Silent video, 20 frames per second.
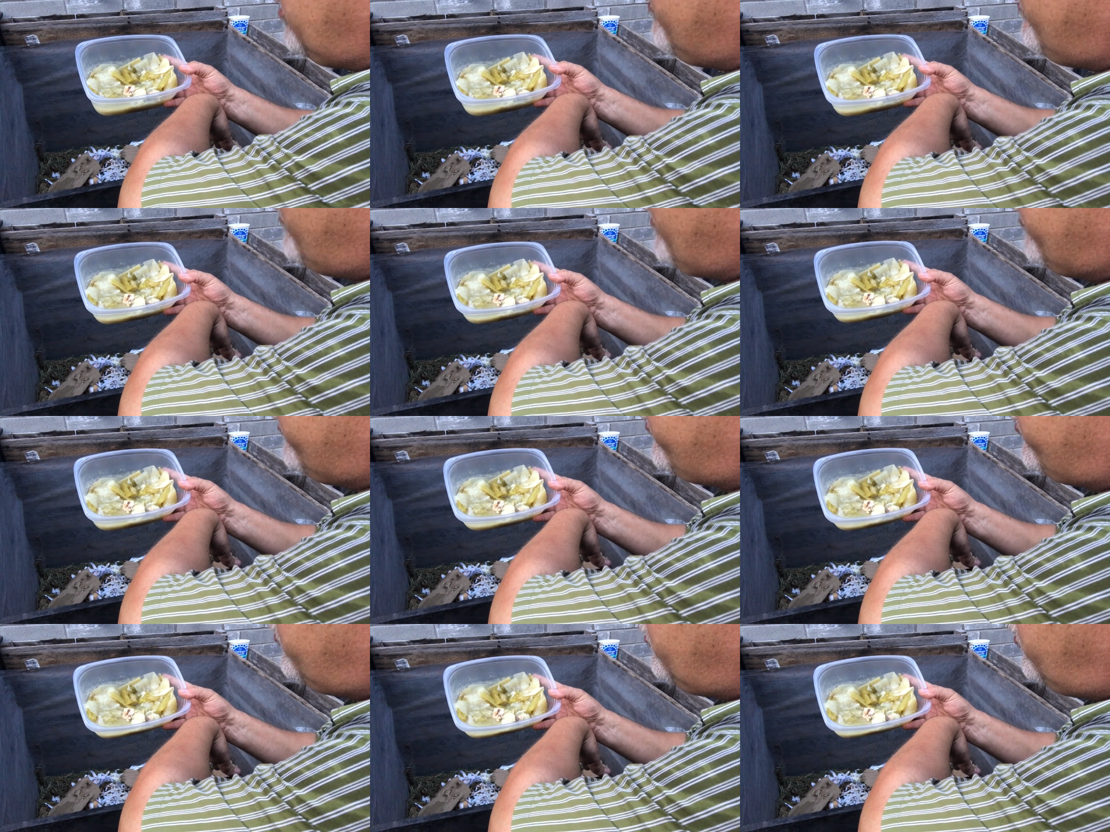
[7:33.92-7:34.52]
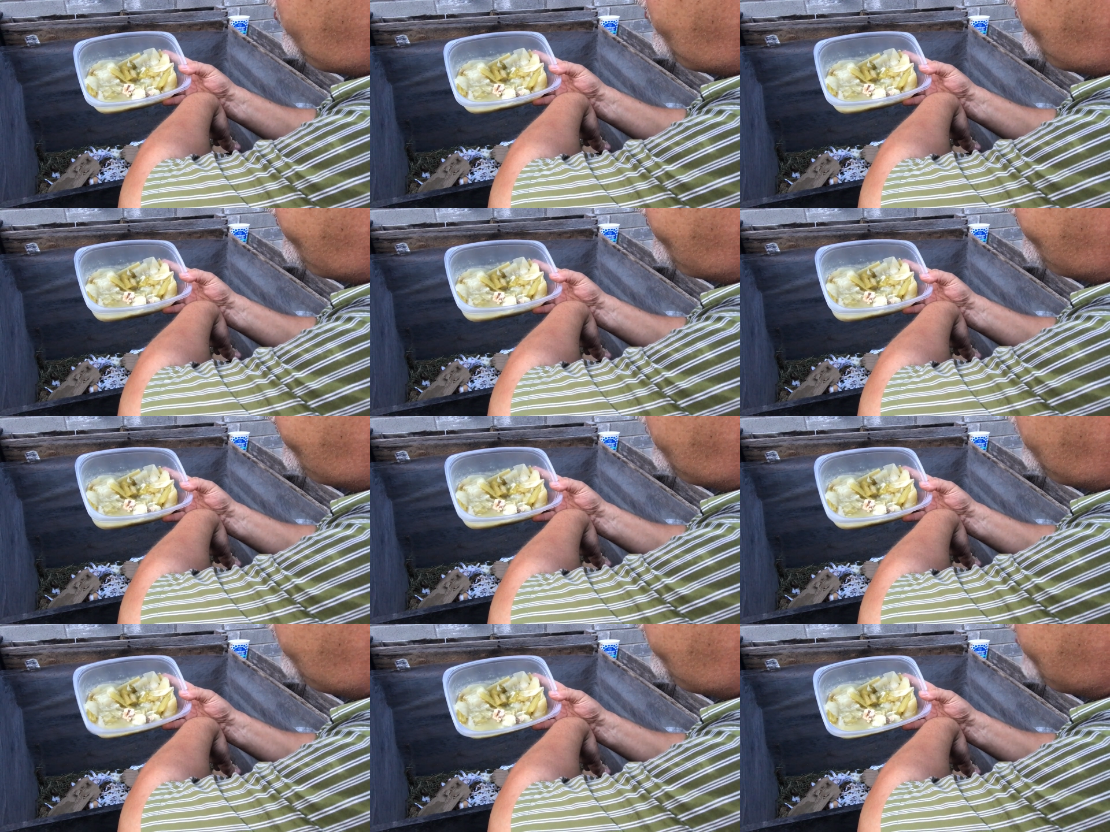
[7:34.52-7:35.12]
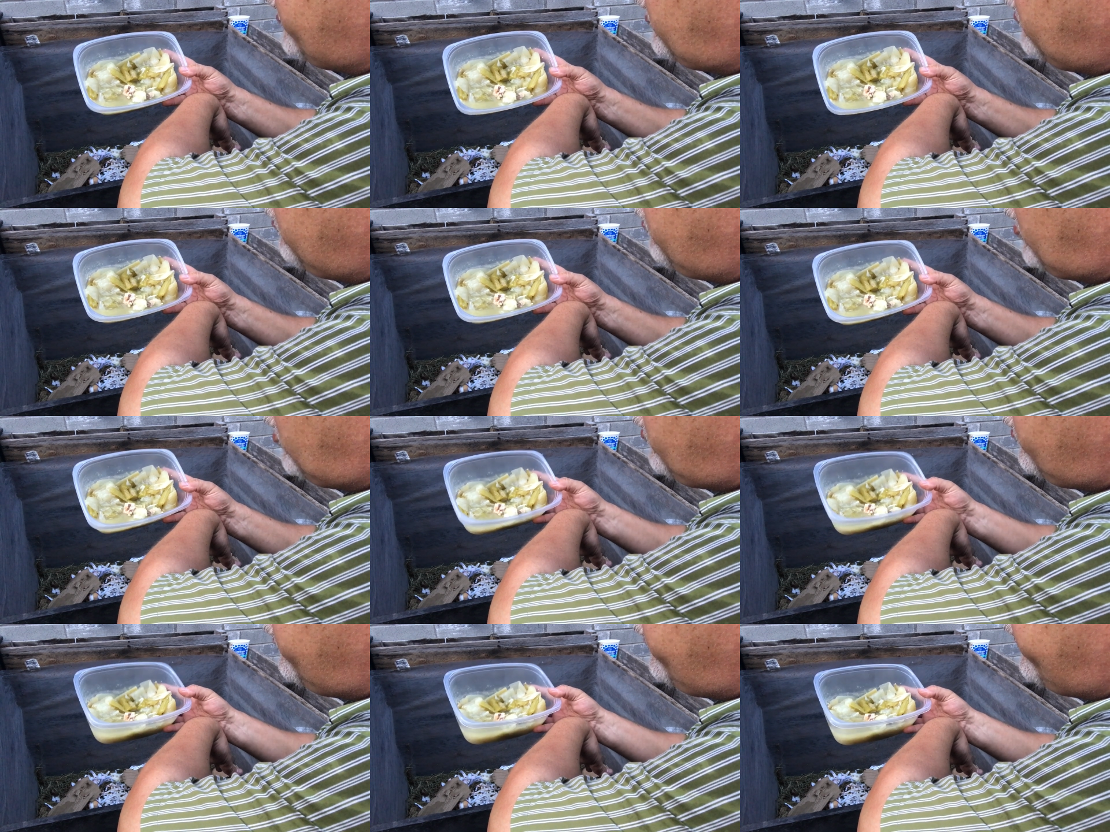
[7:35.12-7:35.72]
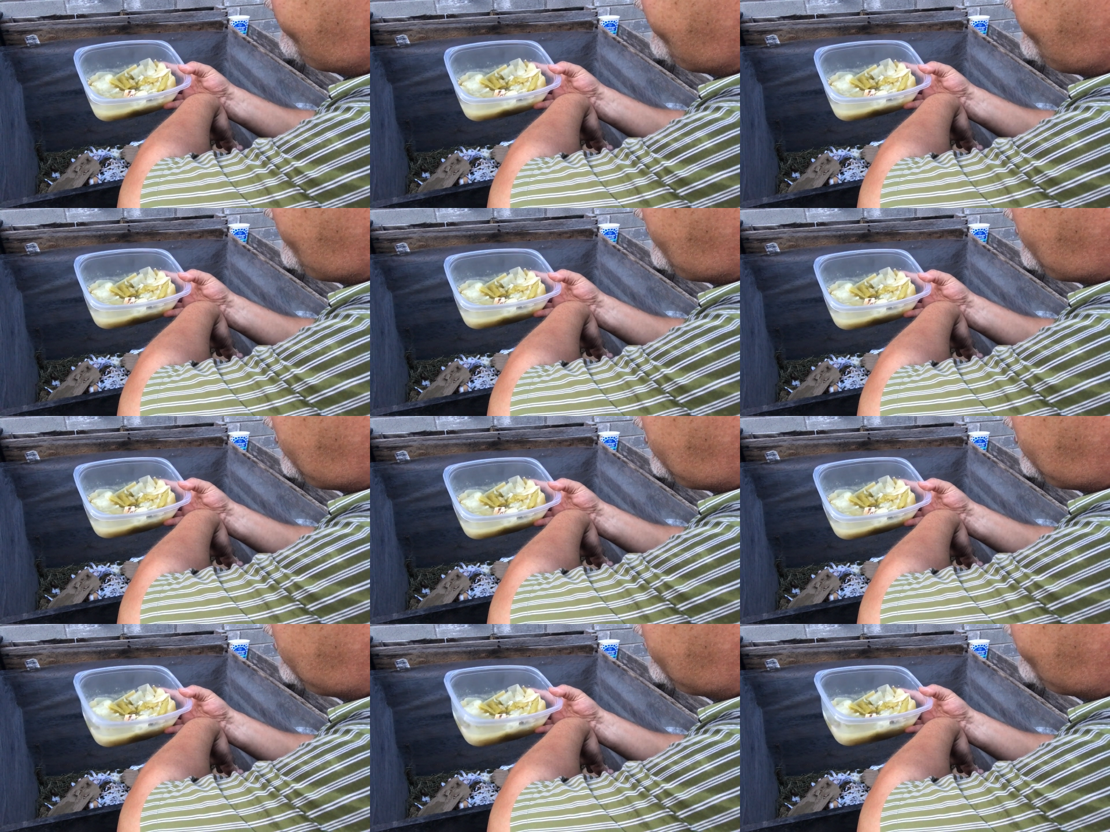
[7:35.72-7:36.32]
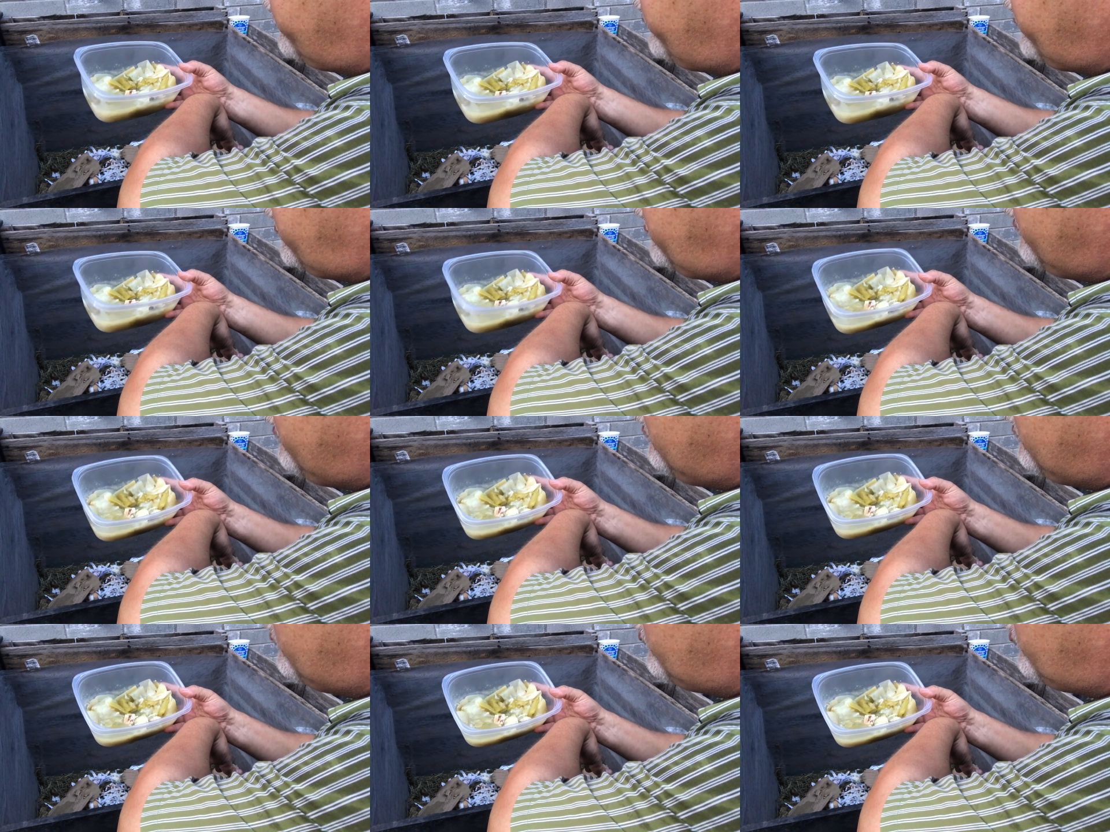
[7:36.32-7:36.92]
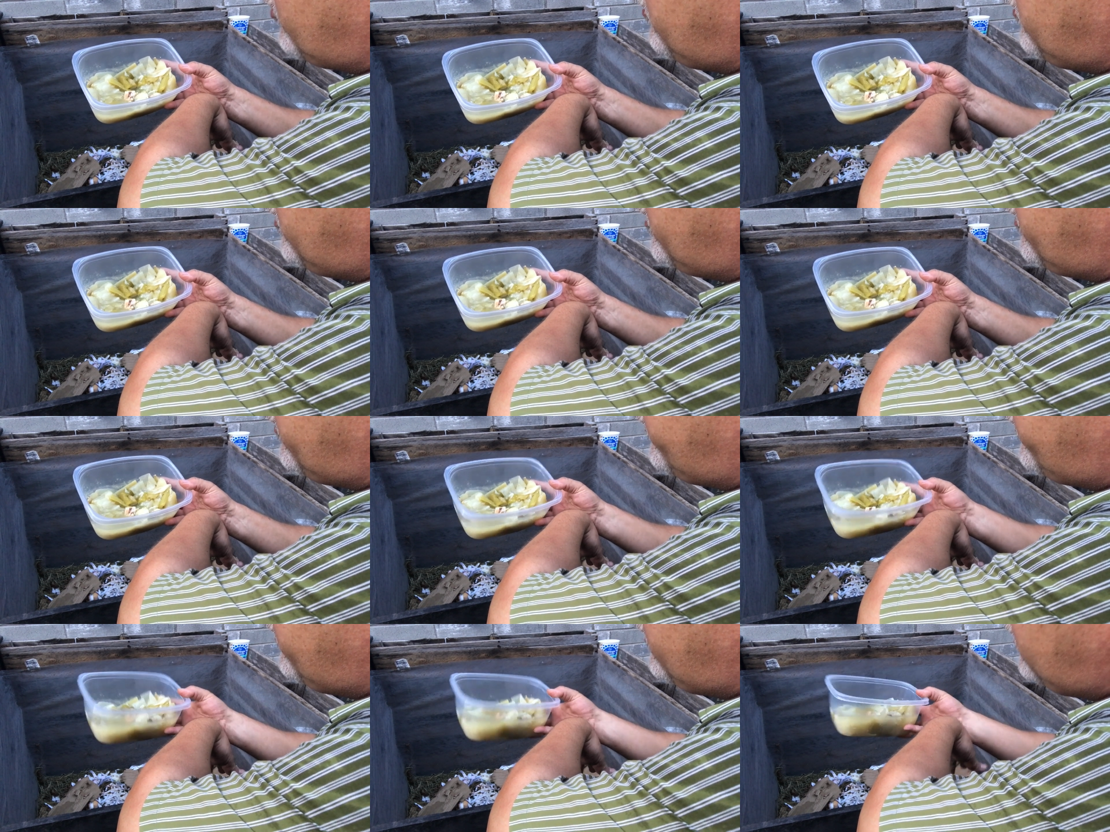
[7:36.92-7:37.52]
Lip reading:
(no speaker visible)